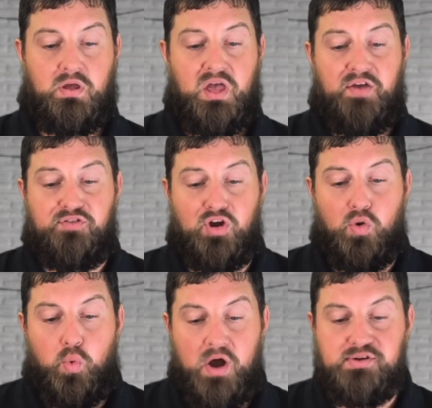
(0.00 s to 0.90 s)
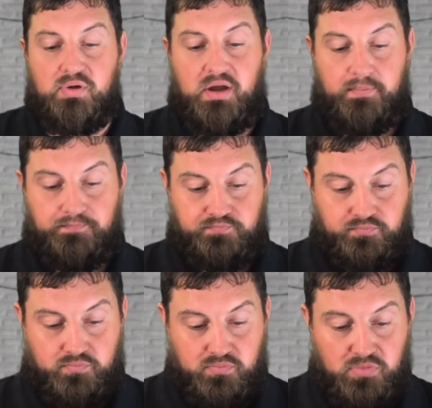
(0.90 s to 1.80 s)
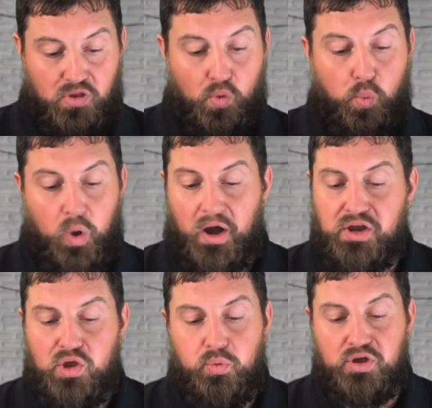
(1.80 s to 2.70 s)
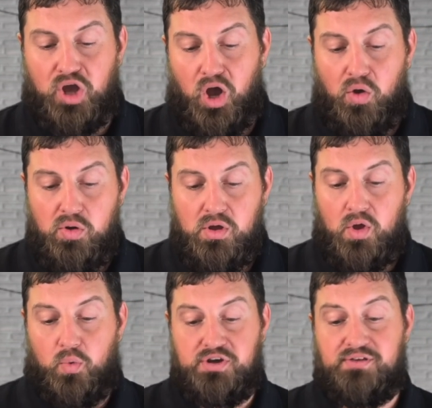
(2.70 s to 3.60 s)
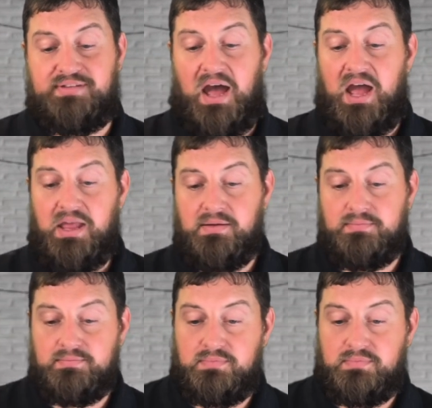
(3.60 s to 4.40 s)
If you're wondering where you will go when you die,